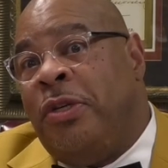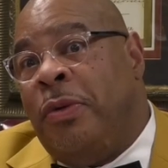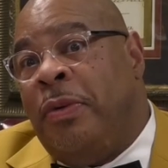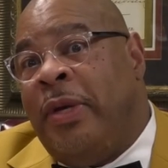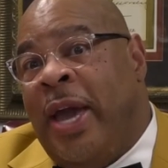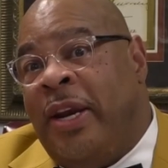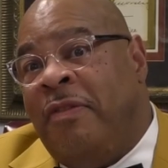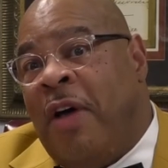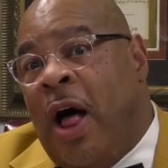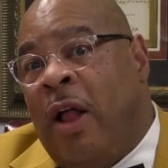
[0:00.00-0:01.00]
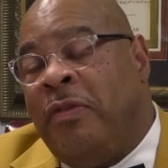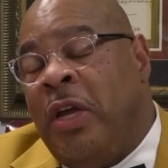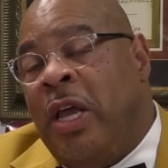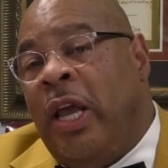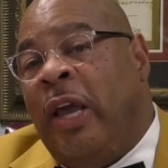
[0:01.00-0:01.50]
to get involved.
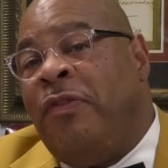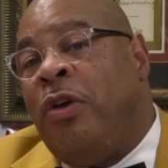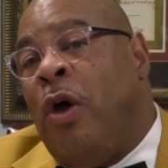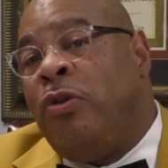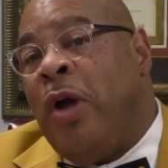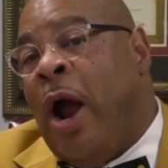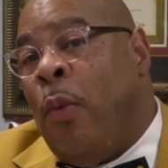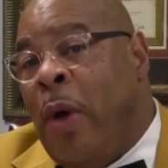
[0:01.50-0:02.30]
If you go to our